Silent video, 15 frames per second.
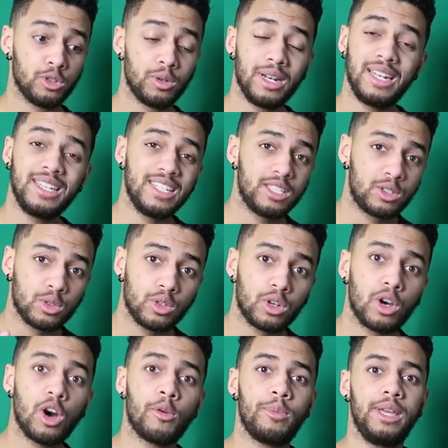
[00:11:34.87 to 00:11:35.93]
you really need to
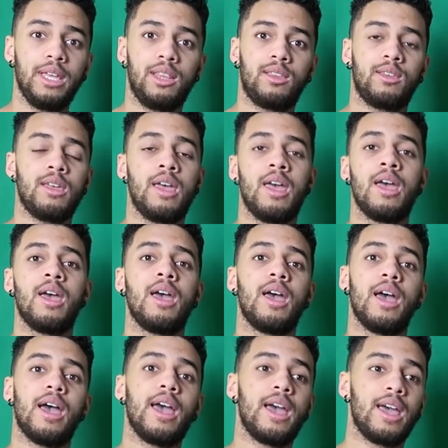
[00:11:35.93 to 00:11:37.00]
commit,
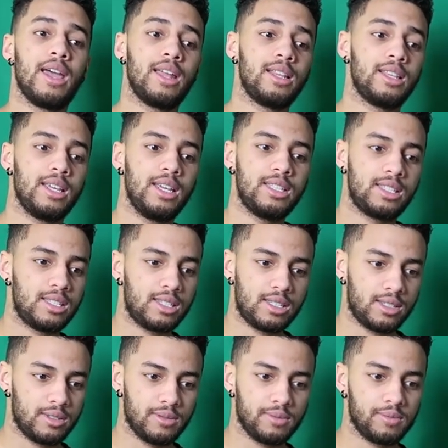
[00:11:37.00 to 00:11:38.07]
and
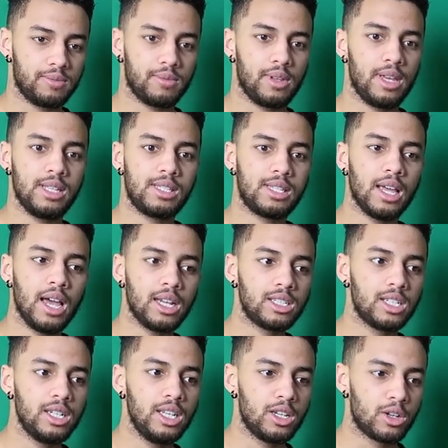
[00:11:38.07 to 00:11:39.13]
it's
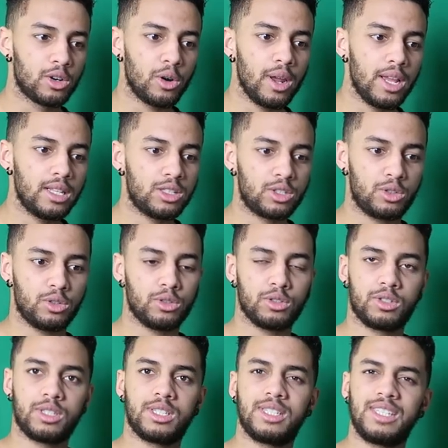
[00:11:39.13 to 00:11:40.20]
actually great to
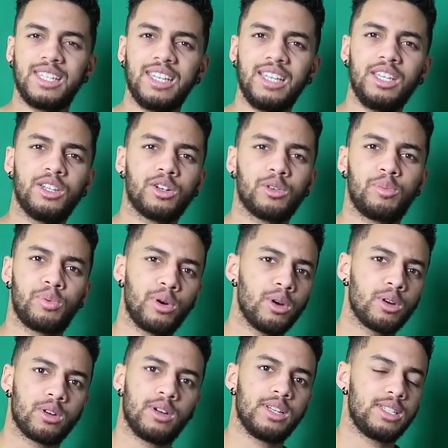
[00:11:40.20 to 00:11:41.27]
see your
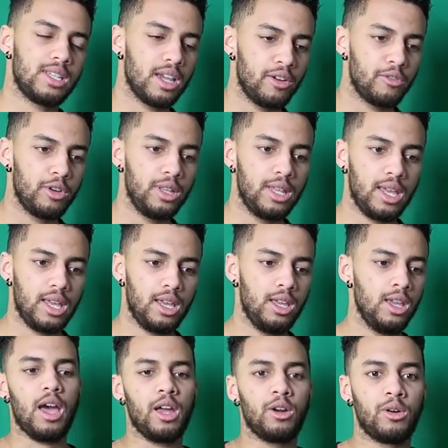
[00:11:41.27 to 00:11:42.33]
progress every
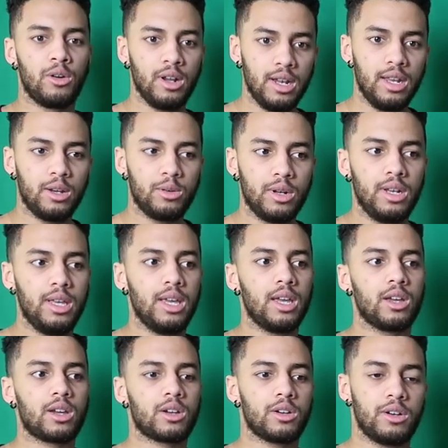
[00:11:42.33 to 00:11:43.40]
day. I really, really
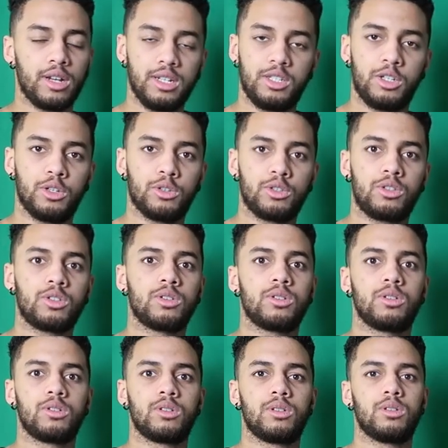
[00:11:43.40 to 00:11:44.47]
encourage you
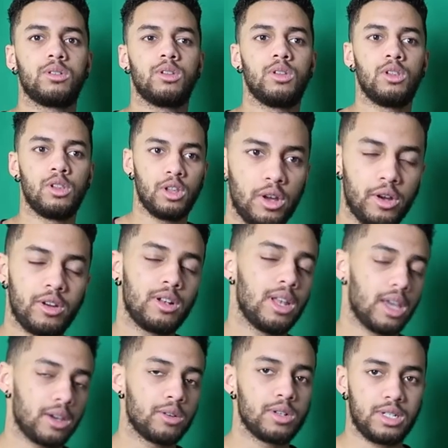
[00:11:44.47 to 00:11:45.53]
to learn
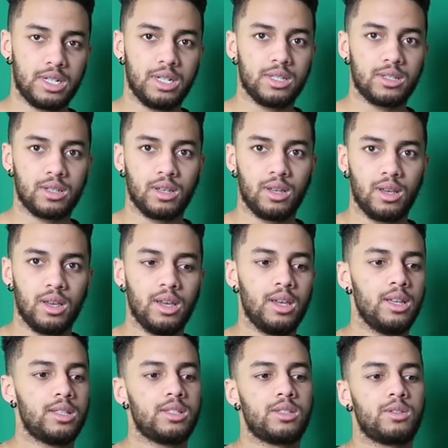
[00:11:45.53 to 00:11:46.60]
languages.
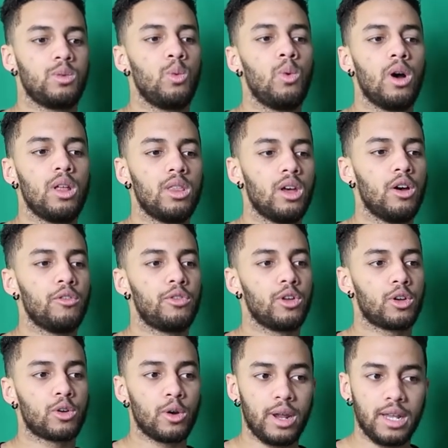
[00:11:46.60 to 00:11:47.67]
It's one of
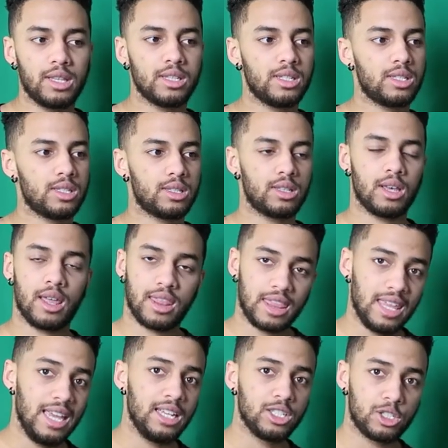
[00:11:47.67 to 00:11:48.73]
the greatest
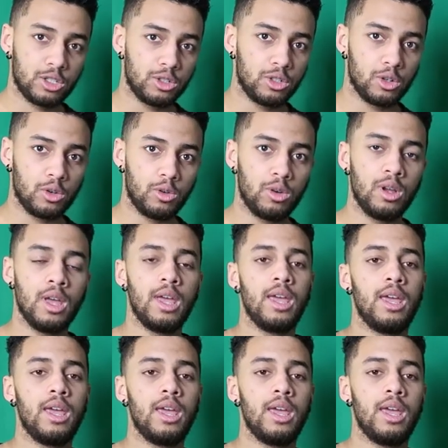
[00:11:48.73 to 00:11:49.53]
thing to do.